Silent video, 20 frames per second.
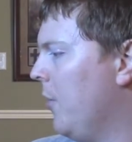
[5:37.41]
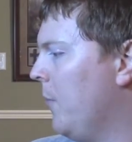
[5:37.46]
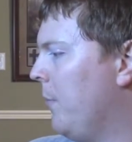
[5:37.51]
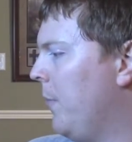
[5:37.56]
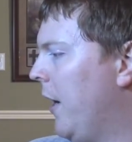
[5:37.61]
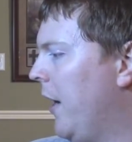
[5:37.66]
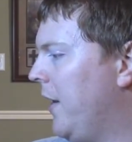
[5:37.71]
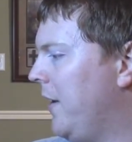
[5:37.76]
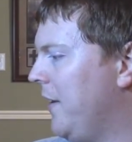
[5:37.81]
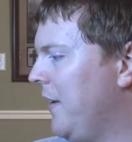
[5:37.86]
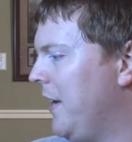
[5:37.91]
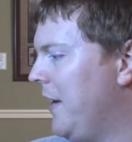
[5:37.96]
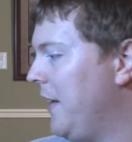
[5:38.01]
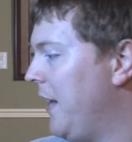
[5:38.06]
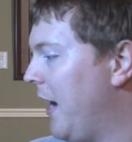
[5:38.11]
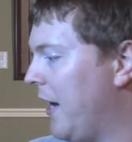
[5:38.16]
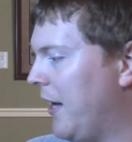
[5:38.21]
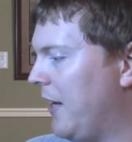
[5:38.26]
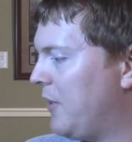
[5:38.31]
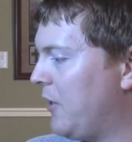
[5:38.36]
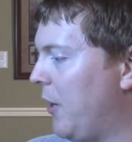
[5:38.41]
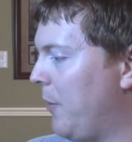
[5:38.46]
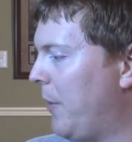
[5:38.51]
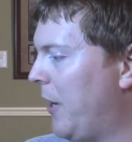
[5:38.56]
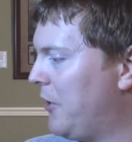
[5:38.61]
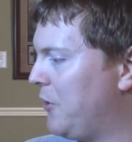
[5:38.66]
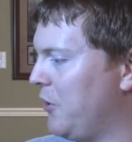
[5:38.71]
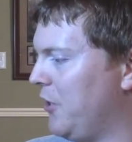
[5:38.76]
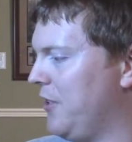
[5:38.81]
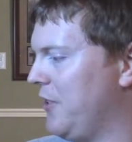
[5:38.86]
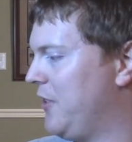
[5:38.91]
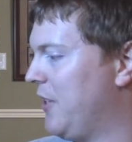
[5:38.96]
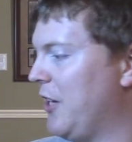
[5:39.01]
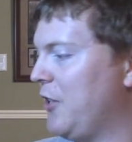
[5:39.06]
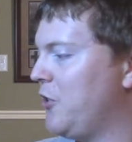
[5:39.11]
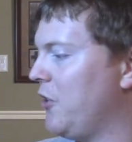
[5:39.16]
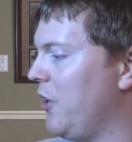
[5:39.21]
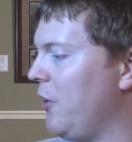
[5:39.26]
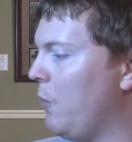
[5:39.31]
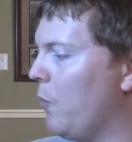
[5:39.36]
But yeah, as I mentioned,
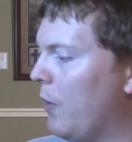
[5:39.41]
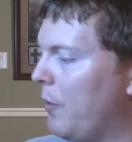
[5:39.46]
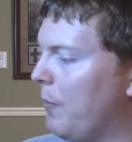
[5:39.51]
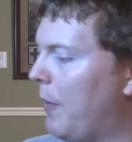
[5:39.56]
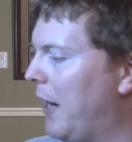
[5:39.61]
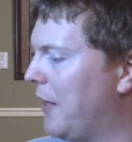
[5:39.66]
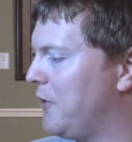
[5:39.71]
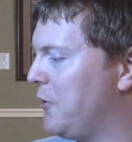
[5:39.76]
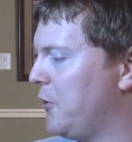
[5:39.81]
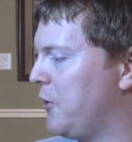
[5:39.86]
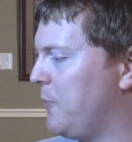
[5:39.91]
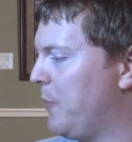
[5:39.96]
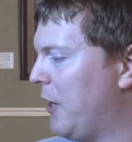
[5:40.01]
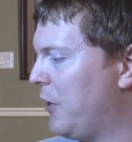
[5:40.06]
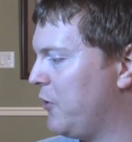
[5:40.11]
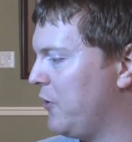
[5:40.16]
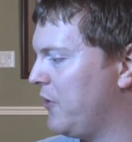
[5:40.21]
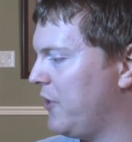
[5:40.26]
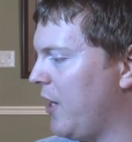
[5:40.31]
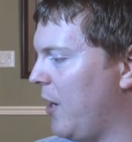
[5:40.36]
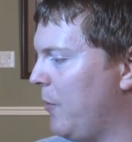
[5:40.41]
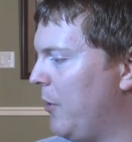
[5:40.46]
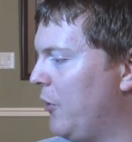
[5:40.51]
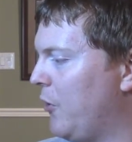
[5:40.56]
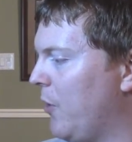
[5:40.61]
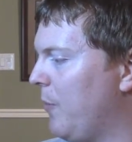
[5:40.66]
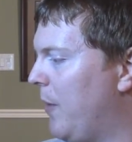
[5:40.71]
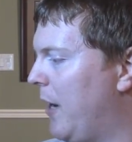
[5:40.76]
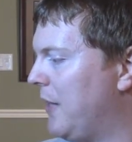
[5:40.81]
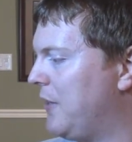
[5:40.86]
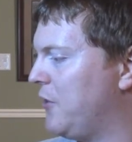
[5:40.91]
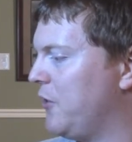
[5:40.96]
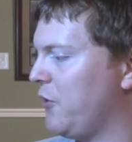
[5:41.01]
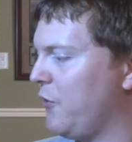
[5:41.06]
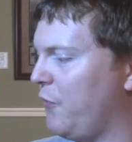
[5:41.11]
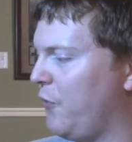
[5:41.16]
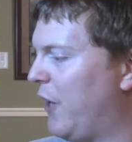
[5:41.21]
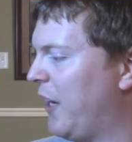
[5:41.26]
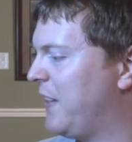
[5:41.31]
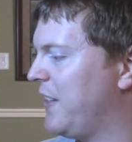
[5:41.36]
essentially when a monster's special summoned or a monster's
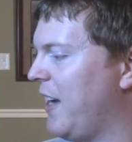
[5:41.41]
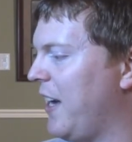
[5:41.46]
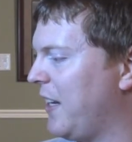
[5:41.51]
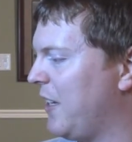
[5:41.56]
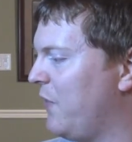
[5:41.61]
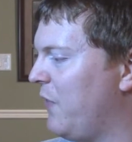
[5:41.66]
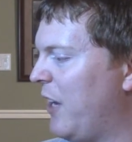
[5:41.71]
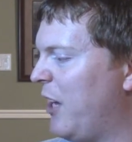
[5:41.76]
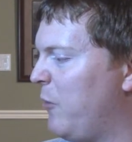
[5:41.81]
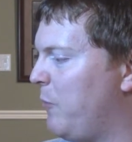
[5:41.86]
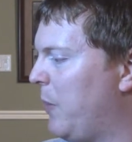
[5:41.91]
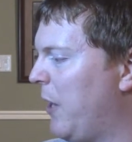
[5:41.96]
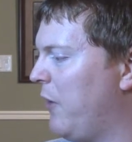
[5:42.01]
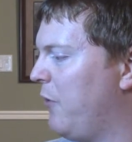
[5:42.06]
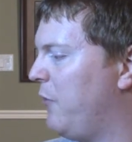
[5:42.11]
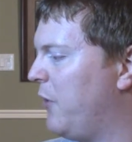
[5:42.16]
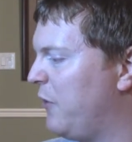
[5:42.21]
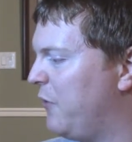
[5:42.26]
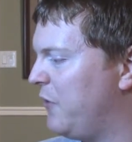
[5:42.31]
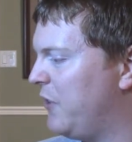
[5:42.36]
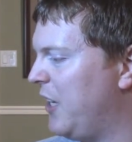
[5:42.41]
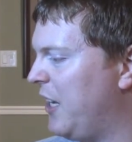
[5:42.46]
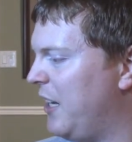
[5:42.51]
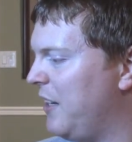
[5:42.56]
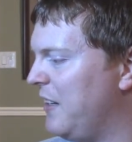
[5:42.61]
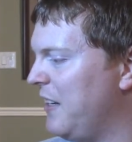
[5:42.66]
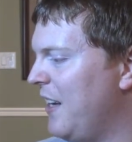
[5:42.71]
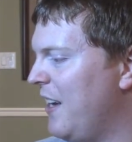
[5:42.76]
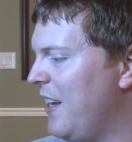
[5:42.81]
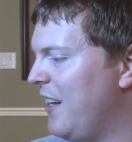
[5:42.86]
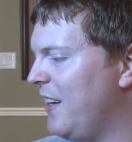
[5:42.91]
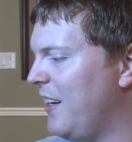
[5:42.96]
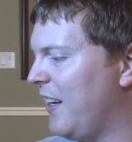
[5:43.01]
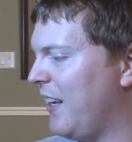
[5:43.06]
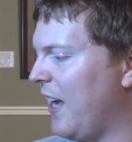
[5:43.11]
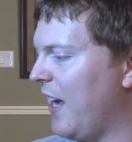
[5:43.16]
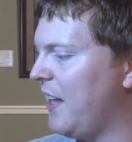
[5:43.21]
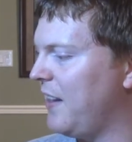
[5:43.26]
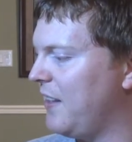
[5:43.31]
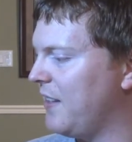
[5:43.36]
effect activated, pay 15,
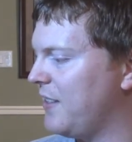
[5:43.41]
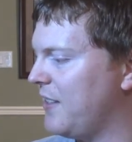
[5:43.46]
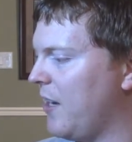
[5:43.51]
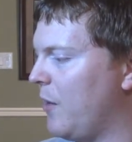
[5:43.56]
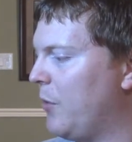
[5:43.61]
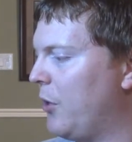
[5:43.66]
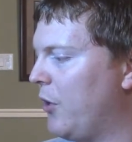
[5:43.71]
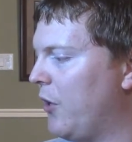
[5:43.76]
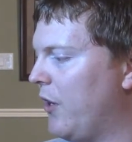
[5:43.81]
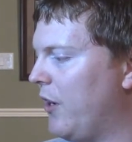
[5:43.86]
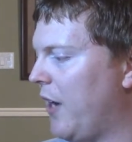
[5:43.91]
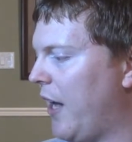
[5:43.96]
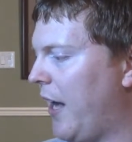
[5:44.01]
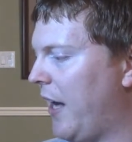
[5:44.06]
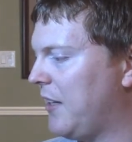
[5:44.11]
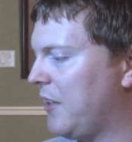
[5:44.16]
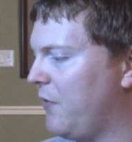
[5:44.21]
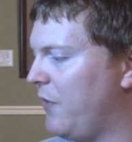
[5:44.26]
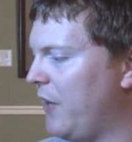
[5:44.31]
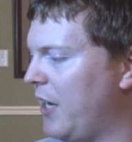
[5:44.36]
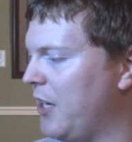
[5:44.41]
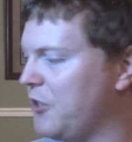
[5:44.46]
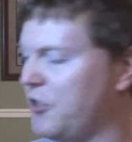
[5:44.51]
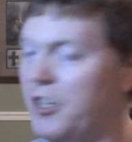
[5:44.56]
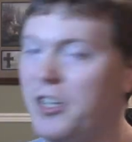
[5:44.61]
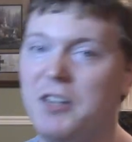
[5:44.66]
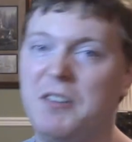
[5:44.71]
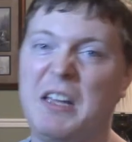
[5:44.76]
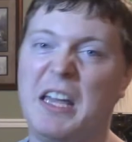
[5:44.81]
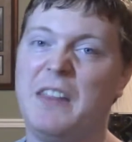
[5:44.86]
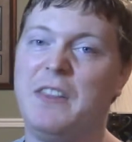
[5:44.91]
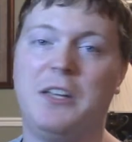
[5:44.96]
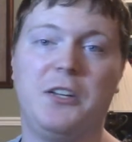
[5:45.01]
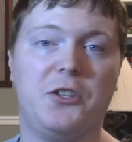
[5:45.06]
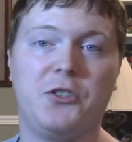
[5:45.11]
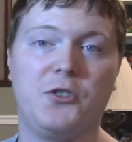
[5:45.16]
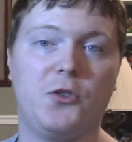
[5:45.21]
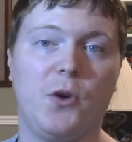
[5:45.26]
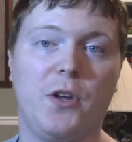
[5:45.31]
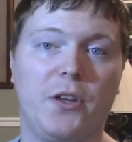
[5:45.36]
negate the summoner activation, and then
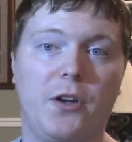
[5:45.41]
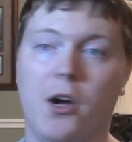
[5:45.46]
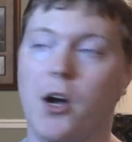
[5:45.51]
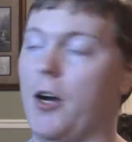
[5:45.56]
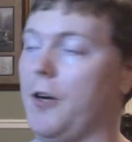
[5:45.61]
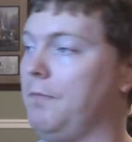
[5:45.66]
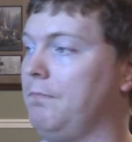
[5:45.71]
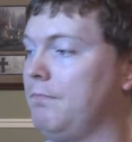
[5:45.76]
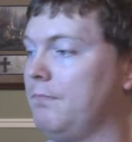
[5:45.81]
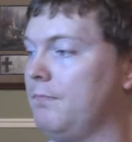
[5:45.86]
destroy the card.